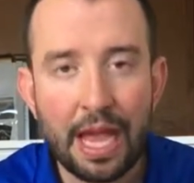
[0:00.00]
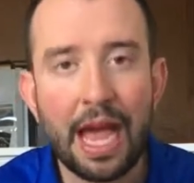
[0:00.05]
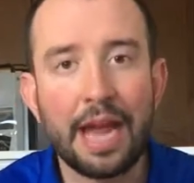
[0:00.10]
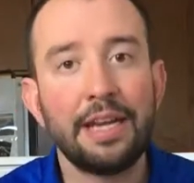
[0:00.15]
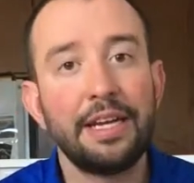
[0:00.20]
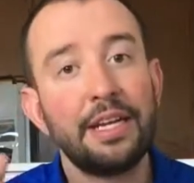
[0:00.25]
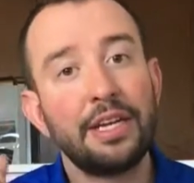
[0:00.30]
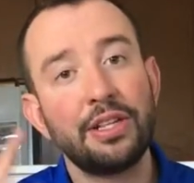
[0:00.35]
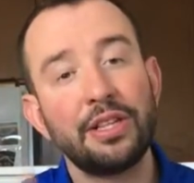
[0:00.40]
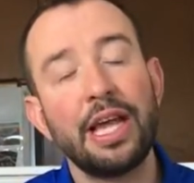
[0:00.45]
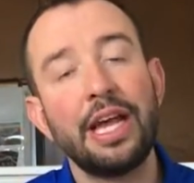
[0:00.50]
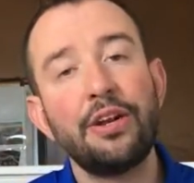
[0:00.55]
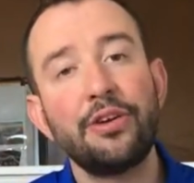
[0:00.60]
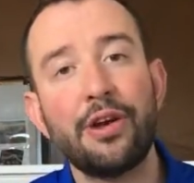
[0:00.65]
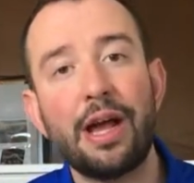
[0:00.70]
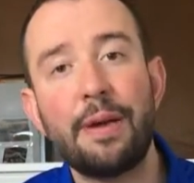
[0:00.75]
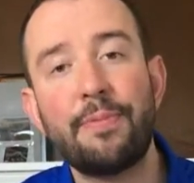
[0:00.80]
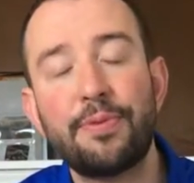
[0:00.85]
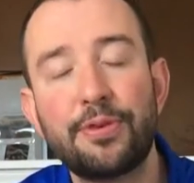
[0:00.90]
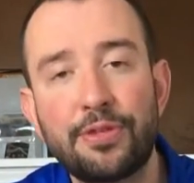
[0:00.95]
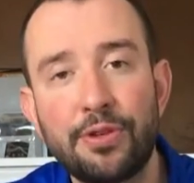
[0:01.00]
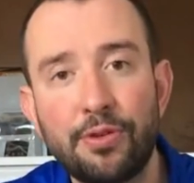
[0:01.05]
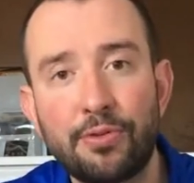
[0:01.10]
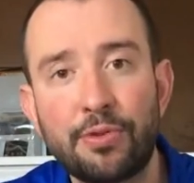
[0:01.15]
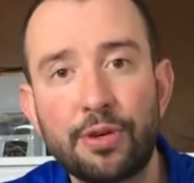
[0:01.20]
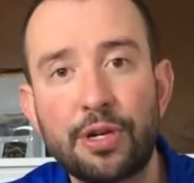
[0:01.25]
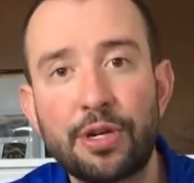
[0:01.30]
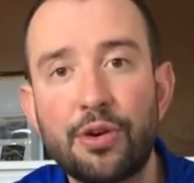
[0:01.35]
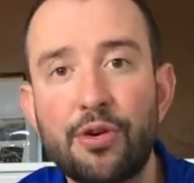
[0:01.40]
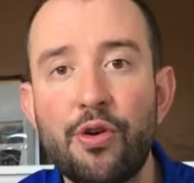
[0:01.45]
And in a later episode,
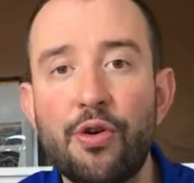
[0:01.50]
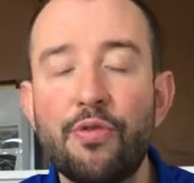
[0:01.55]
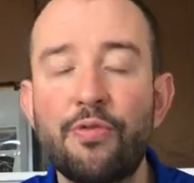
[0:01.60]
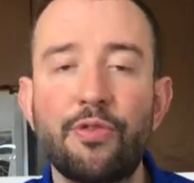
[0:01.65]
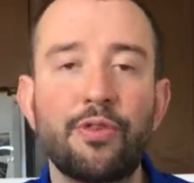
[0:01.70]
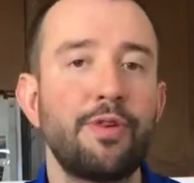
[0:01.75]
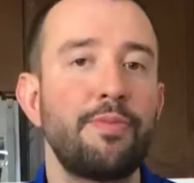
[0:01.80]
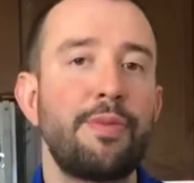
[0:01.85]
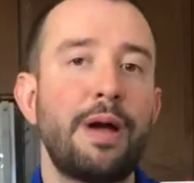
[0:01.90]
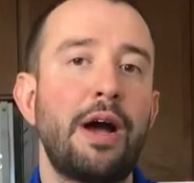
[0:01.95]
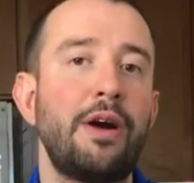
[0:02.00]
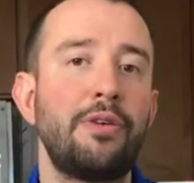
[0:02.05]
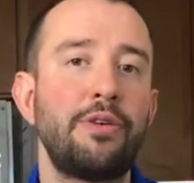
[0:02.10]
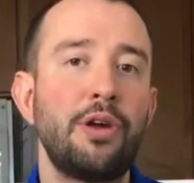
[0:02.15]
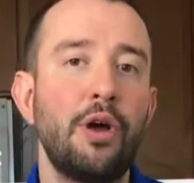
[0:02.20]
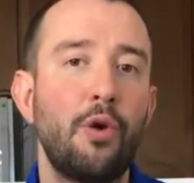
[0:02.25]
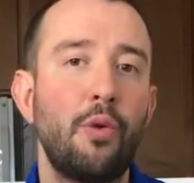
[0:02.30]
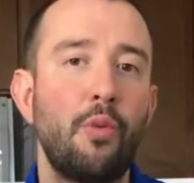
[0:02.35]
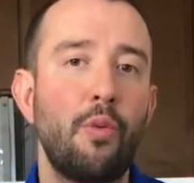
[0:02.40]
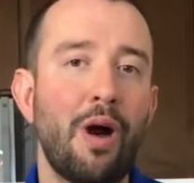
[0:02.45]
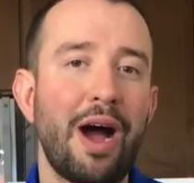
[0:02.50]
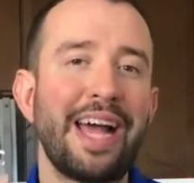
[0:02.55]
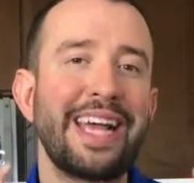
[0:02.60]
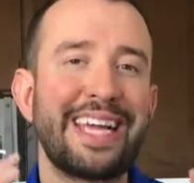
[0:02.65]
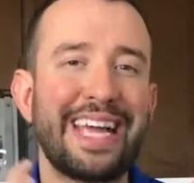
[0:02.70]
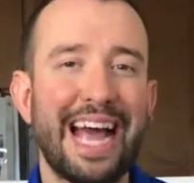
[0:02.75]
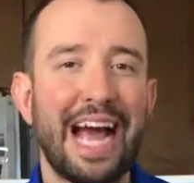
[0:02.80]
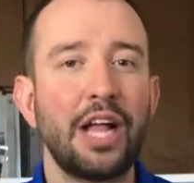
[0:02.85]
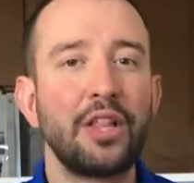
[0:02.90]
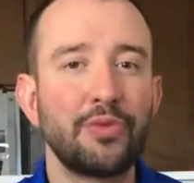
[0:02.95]
we're going to go over about why
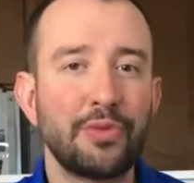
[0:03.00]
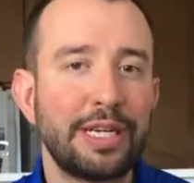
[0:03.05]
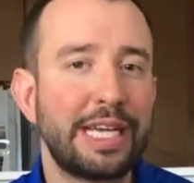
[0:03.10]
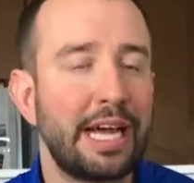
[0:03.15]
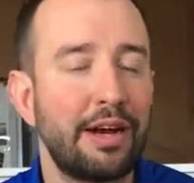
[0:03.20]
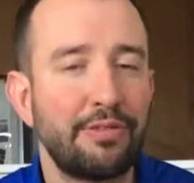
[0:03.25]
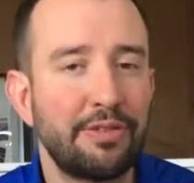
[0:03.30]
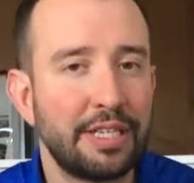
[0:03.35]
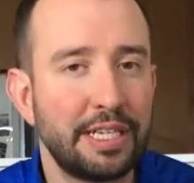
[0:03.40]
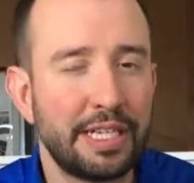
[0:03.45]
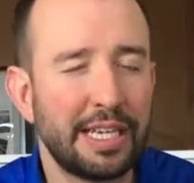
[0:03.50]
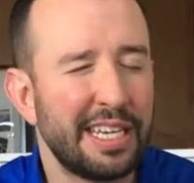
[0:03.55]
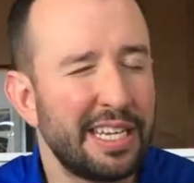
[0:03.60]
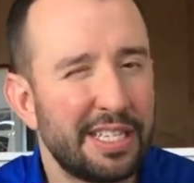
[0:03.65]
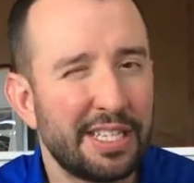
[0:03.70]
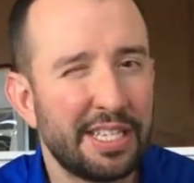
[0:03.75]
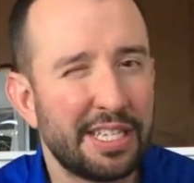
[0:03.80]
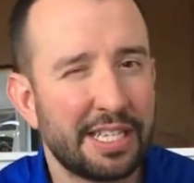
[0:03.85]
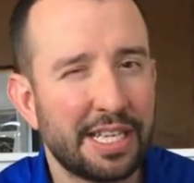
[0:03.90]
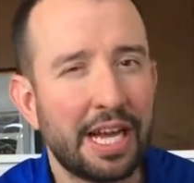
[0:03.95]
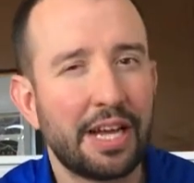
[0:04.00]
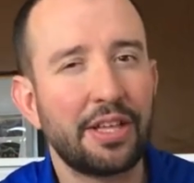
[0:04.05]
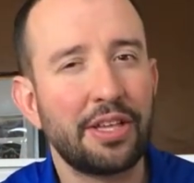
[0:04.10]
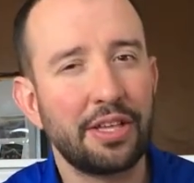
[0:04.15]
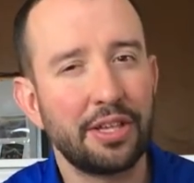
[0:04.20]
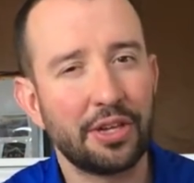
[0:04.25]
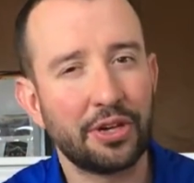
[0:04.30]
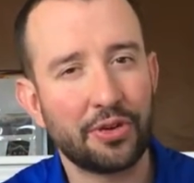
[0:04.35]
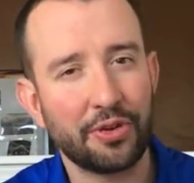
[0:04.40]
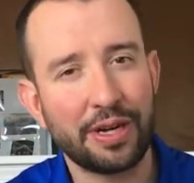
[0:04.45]
calorie counting isn't
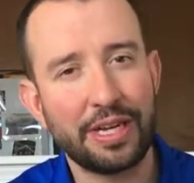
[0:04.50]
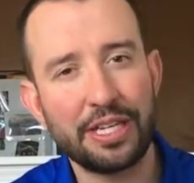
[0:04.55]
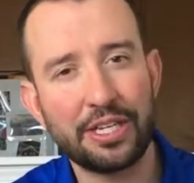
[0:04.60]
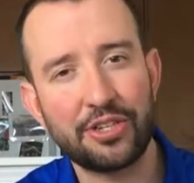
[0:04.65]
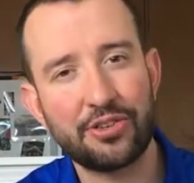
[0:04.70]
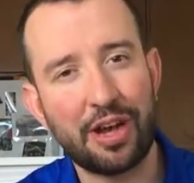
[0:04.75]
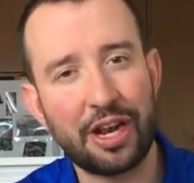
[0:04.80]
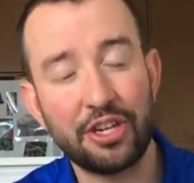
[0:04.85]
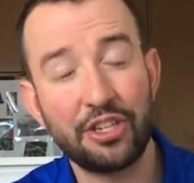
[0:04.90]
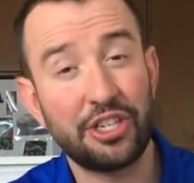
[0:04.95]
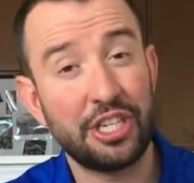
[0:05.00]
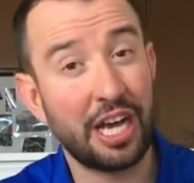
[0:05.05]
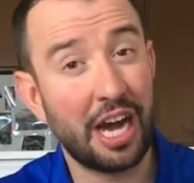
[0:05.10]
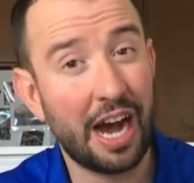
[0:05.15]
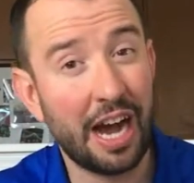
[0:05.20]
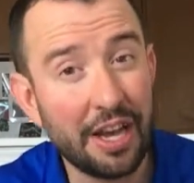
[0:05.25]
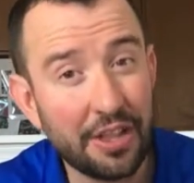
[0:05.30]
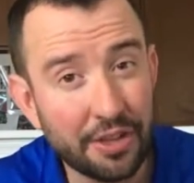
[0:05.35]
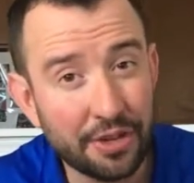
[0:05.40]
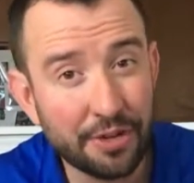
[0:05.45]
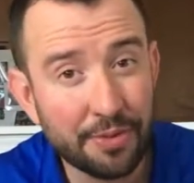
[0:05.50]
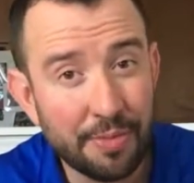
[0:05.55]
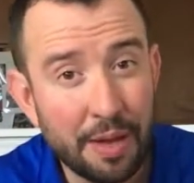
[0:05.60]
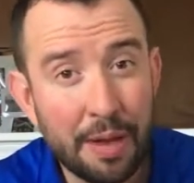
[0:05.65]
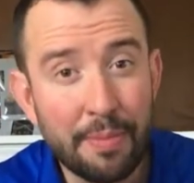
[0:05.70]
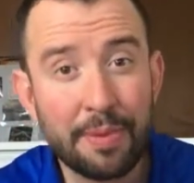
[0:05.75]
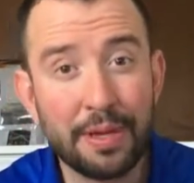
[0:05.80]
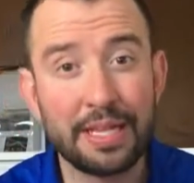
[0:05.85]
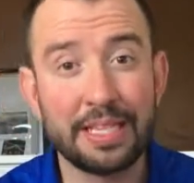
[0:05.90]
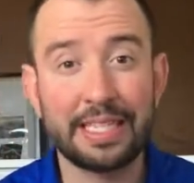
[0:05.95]
exactly the greatest strategy either,
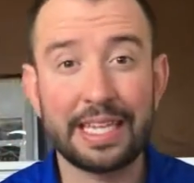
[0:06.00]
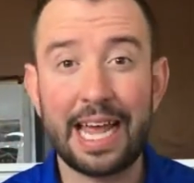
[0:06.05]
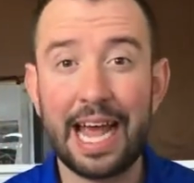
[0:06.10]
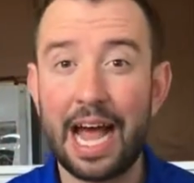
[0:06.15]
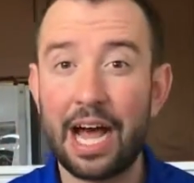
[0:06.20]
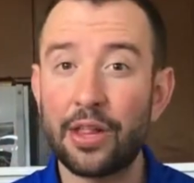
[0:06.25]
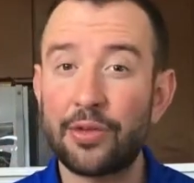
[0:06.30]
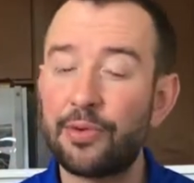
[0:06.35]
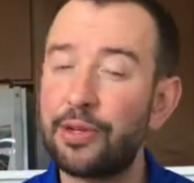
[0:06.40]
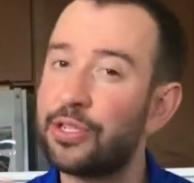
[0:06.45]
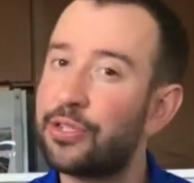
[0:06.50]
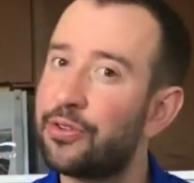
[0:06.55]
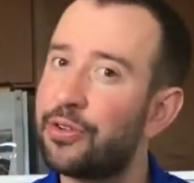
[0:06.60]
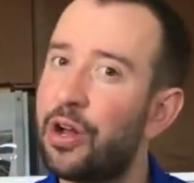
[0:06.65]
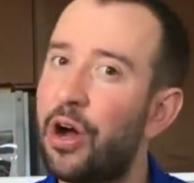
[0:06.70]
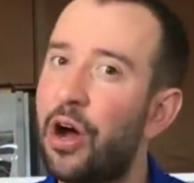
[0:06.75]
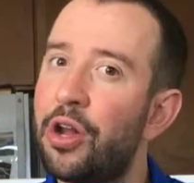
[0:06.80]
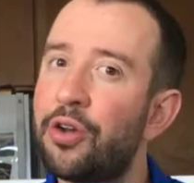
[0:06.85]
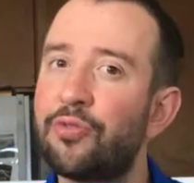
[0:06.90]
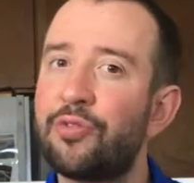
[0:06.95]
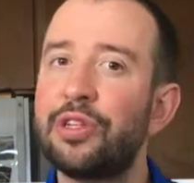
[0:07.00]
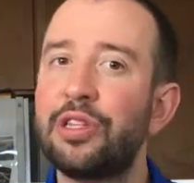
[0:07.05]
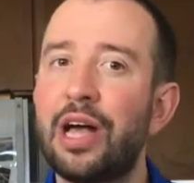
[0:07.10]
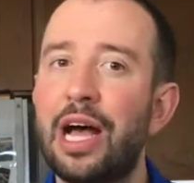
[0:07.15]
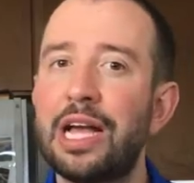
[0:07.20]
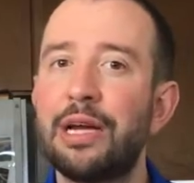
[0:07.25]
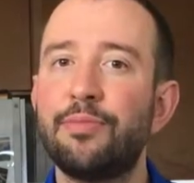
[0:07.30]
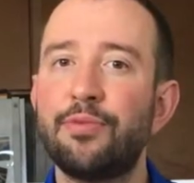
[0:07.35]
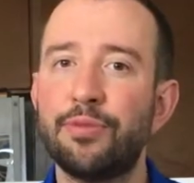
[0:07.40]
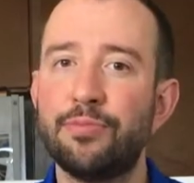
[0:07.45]
because calories are an
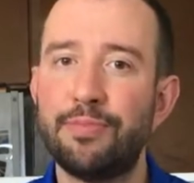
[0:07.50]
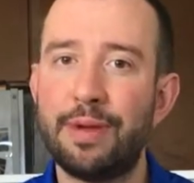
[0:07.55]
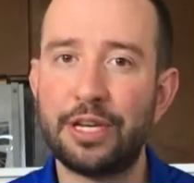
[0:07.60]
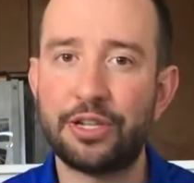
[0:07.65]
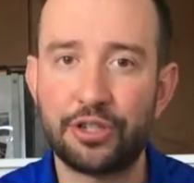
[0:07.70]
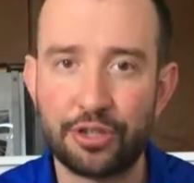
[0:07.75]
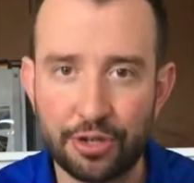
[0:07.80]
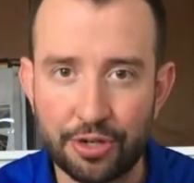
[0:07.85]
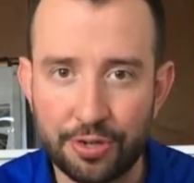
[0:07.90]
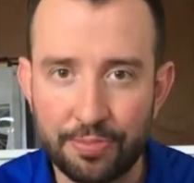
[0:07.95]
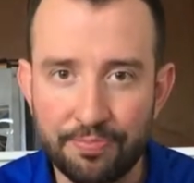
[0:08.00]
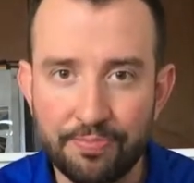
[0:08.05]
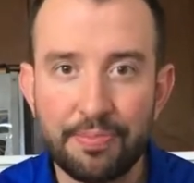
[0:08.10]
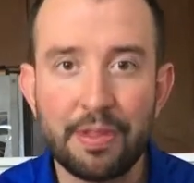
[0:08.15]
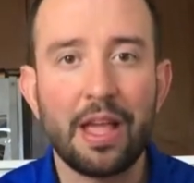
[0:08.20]
unreliable measure.